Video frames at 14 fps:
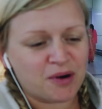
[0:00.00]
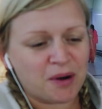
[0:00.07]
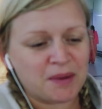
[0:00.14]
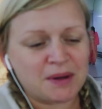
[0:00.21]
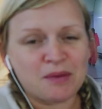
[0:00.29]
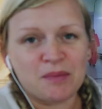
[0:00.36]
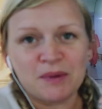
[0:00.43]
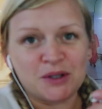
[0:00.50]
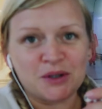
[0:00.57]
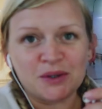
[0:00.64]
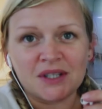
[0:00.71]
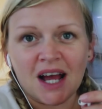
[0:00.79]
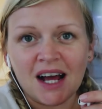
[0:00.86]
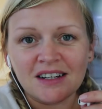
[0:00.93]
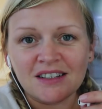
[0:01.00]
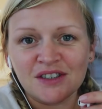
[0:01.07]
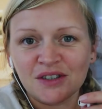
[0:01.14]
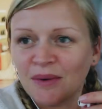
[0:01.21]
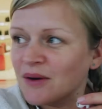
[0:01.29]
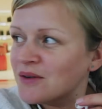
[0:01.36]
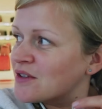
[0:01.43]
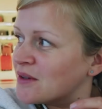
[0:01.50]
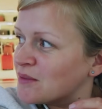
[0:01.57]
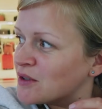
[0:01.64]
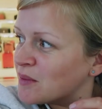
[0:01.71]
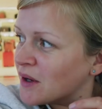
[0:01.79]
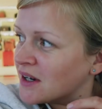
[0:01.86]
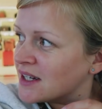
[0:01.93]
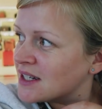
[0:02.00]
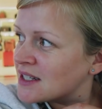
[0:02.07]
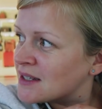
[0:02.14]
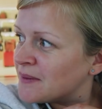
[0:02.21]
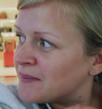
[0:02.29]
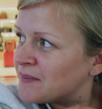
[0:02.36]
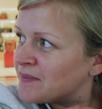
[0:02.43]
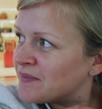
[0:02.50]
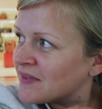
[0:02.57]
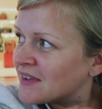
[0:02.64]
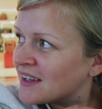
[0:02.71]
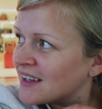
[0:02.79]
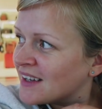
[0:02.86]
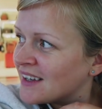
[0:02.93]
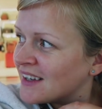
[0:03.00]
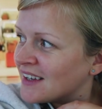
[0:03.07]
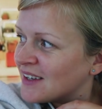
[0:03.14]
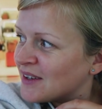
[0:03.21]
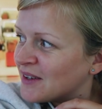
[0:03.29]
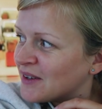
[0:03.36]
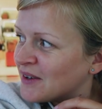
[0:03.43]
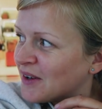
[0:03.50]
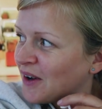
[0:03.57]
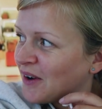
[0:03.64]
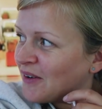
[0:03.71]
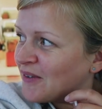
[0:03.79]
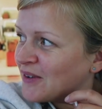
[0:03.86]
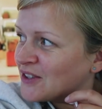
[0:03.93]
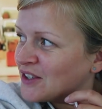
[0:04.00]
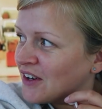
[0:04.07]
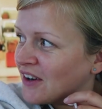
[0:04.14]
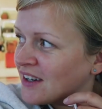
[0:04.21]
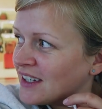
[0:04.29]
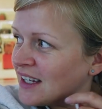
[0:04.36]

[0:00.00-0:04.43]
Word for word: probably would be too scared to do most of them, to be honest. No way, I'd do canyon swing. Would you not?